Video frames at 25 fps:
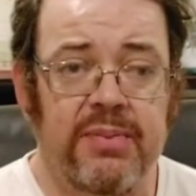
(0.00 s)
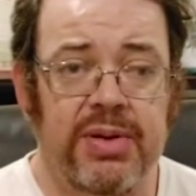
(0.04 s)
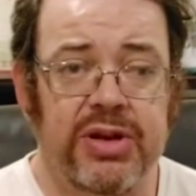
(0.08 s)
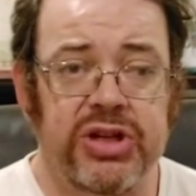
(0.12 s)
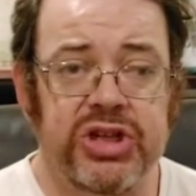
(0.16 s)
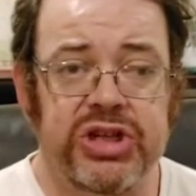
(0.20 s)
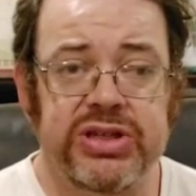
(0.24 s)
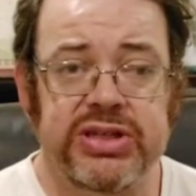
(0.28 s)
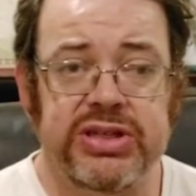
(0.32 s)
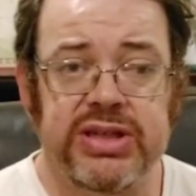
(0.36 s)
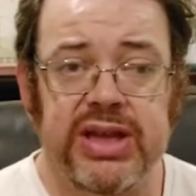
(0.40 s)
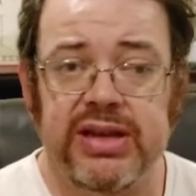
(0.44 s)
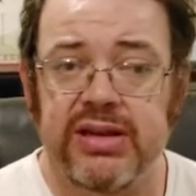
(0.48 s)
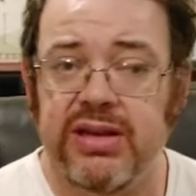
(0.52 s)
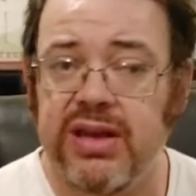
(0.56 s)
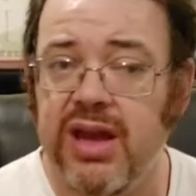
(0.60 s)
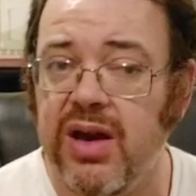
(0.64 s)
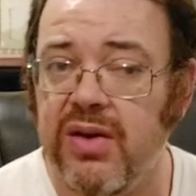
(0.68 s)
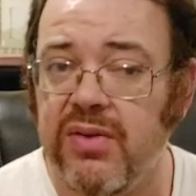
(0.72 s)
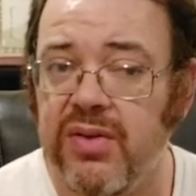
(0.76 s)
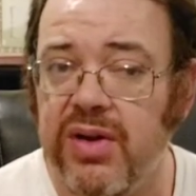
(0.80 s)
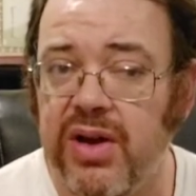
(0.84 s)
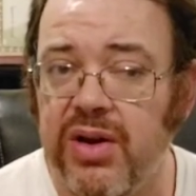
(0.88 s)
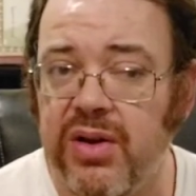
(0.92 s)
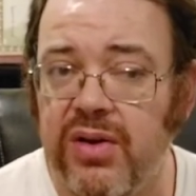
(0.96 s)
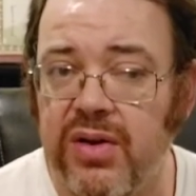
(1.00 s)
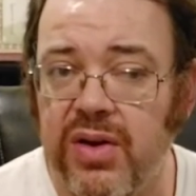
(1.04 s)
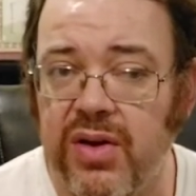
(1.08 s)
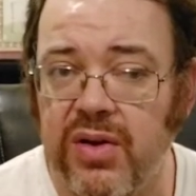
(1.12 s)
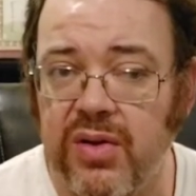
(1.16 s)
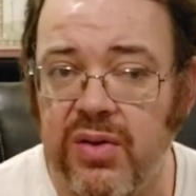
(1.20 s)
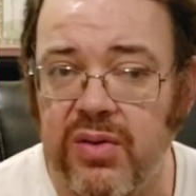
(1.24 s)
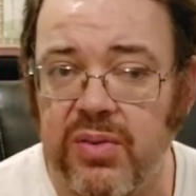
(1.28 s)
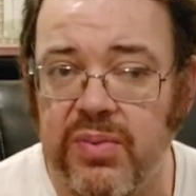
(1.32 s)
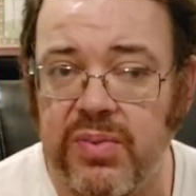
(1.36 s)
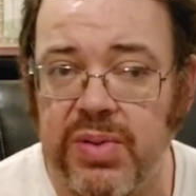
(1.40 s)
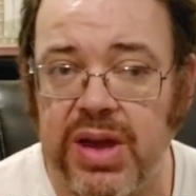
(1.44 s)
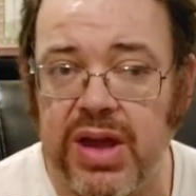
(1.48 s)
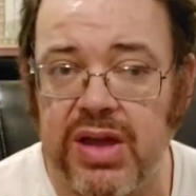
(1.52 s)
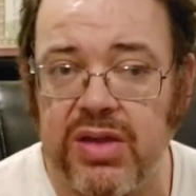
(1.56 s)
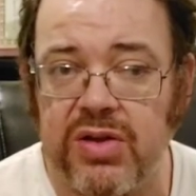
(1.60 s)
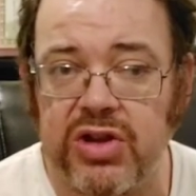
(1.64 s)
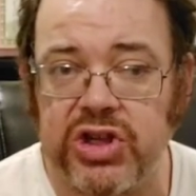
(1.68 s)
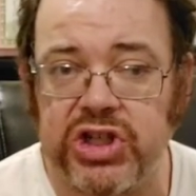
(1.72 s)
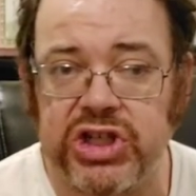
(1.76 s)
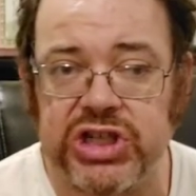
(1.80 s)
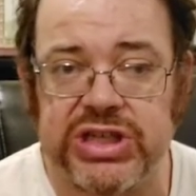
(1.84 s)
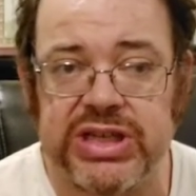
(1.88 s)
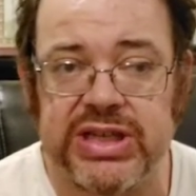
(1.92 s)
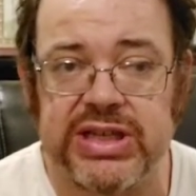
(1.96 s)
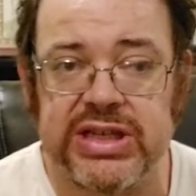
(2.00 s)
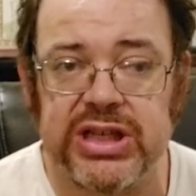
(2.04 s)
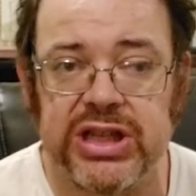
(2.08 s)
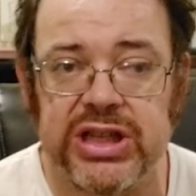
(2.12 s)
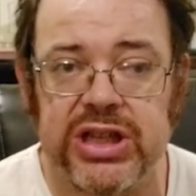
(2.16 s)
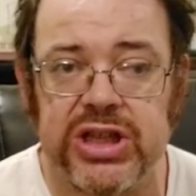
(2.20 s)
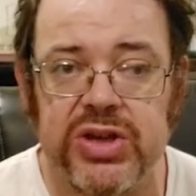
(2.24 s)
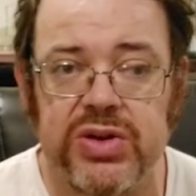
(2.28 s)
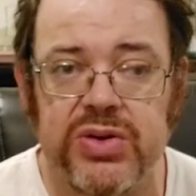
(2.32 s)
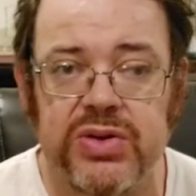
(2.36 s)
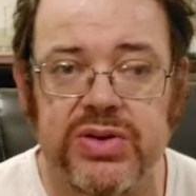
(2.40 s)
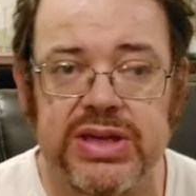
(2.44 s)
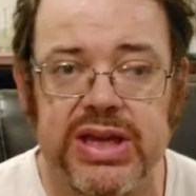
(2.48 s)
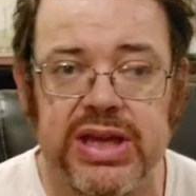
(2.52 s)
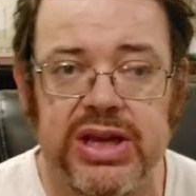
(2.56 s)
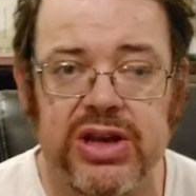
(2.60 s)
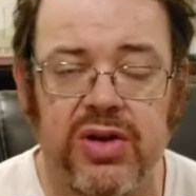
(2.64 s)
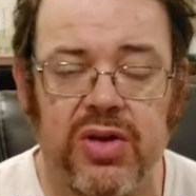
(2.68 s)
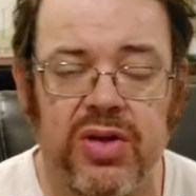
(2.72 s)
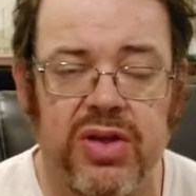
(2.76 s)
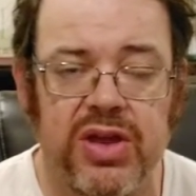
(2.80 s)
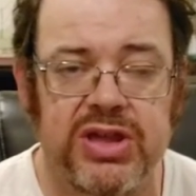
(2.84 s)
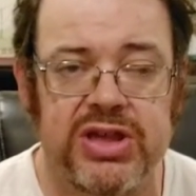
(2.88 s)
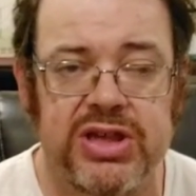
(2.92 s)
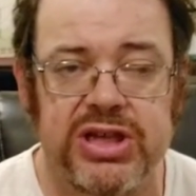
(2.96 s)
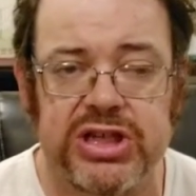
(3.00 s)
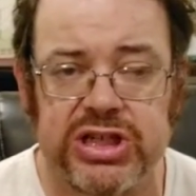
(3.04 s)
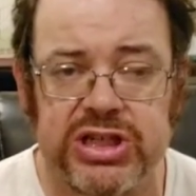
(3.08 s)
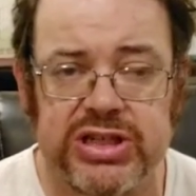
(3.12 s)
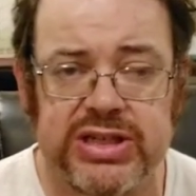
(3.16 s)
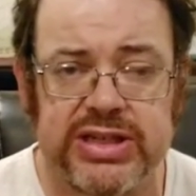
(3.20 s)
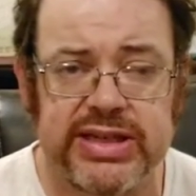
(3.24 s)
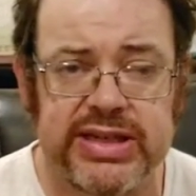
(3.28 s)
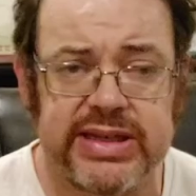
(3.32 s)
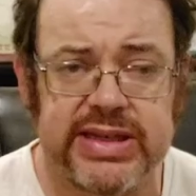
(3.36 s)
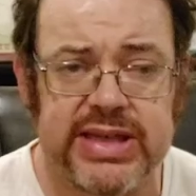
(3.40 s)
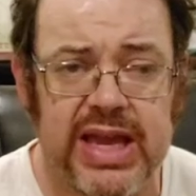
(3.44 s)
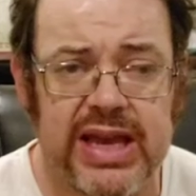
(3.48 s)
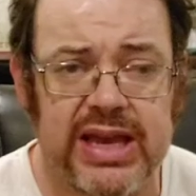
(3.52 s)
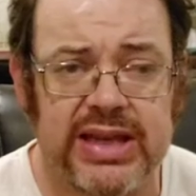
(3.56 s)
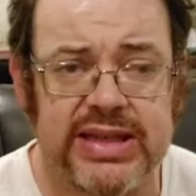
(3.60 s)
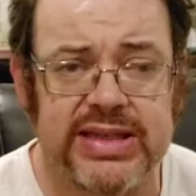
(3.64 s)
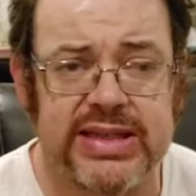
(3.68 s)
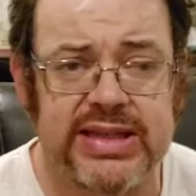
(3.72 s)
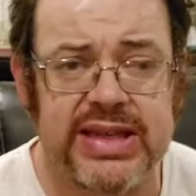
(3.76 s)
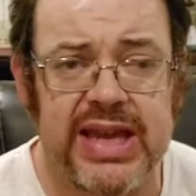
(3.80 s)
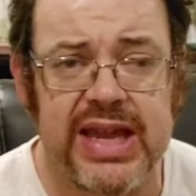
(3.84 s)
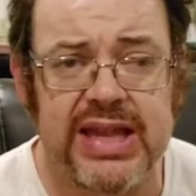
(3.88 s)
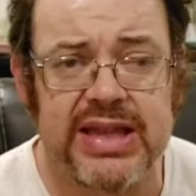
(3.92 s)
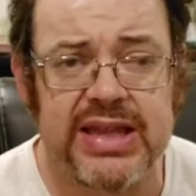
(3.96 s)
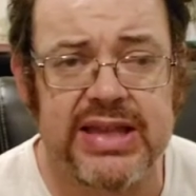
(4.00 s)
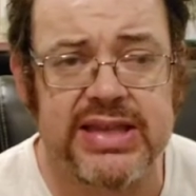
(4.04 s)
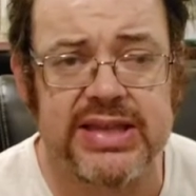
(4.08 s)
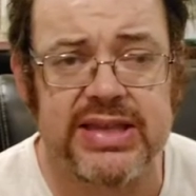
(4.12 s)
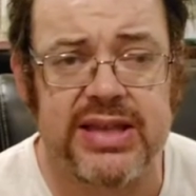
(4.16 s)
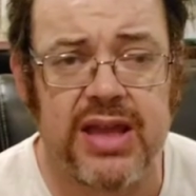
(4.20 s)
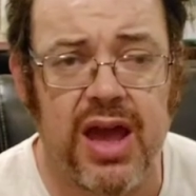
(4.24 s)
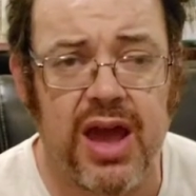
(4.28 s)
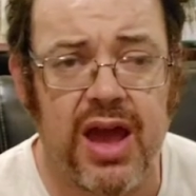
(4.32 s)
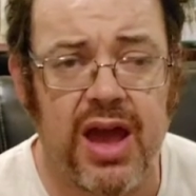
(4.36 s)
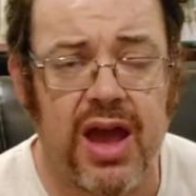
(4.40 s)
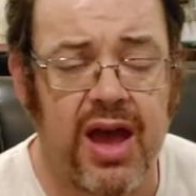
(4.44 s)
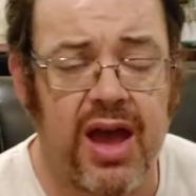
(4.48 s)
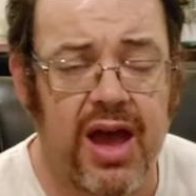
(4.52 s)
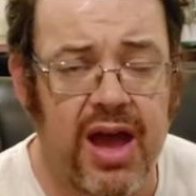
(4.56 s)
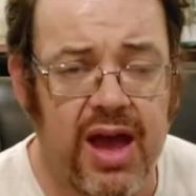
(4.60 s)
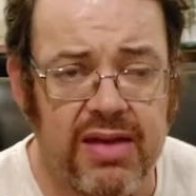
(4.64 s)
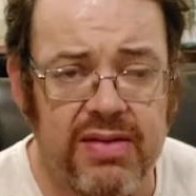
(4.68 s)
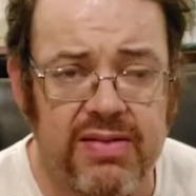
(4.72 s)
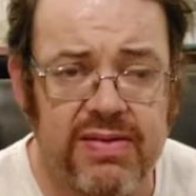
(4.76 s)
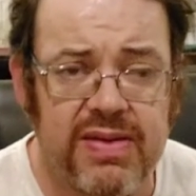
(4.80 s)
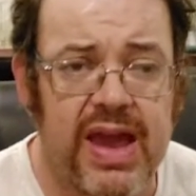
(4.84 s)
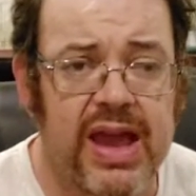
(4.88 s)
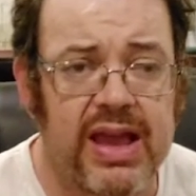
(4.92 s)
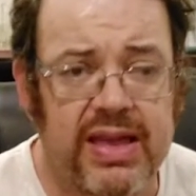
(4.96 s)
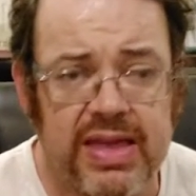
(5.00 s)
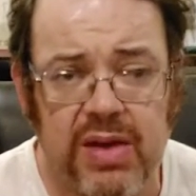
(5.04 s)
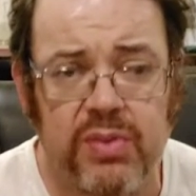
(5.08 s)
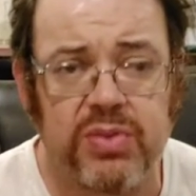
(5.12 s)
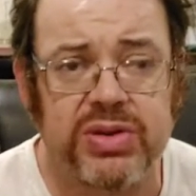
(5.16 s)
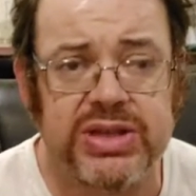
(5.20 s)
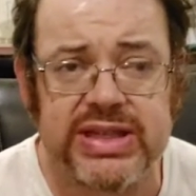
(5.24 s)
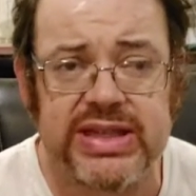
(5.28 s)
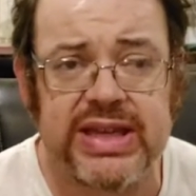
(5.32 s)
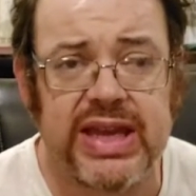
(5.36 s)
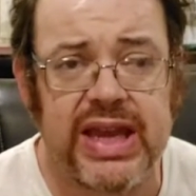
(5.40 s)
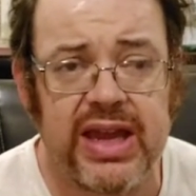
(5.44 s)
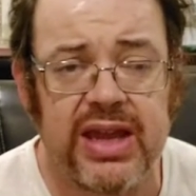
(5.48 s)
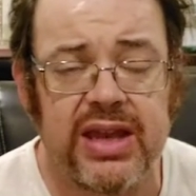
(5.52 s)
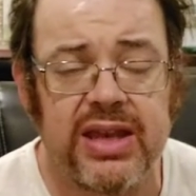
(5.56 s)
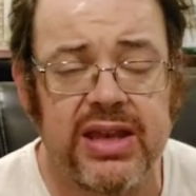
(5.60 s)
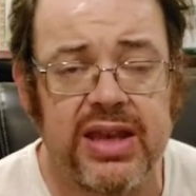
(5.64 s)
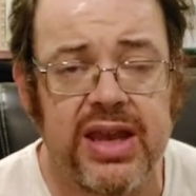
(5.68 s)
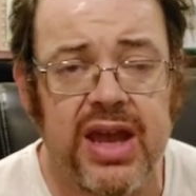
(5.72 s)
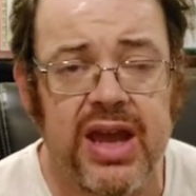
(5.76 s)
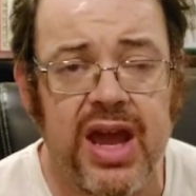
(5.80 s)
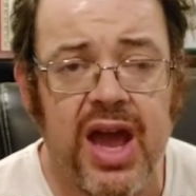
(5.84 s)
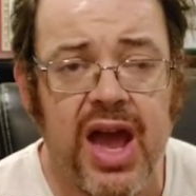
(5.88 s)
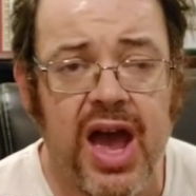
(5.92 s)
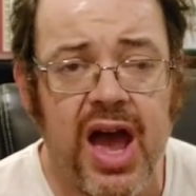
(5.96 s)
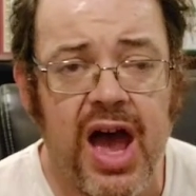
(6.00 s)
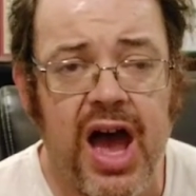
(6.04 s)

But she's like no no no because she sees clues that you know she sees like a skinned uh, snake that was skinned.